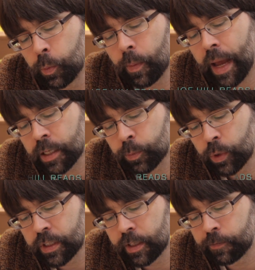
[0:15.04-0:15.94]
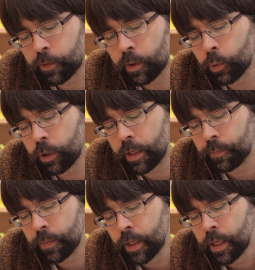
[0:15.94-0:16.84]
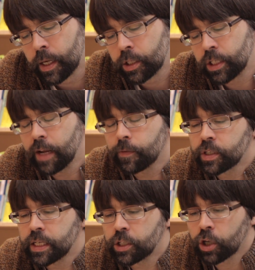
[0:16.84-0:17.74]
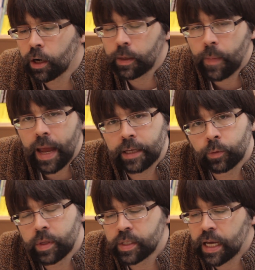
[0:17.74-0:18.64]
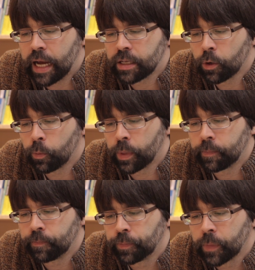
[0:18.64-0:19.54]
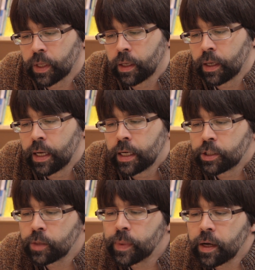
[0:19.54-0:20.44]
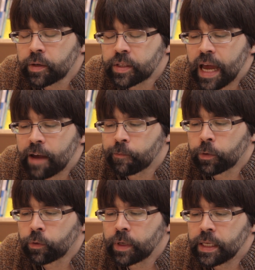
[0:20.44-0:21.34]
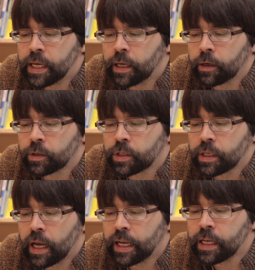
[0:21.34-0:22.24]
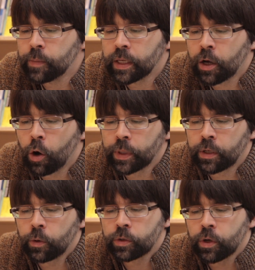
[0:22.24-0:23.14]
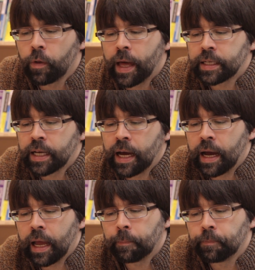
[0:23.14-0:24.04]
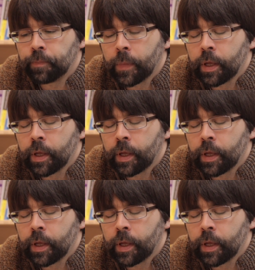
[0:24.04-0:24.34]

the Supermax prison infirmary, she had never seen Charlie Manx with his eyes open. She'd been on staff for 3 years, and he had been comatose all that time.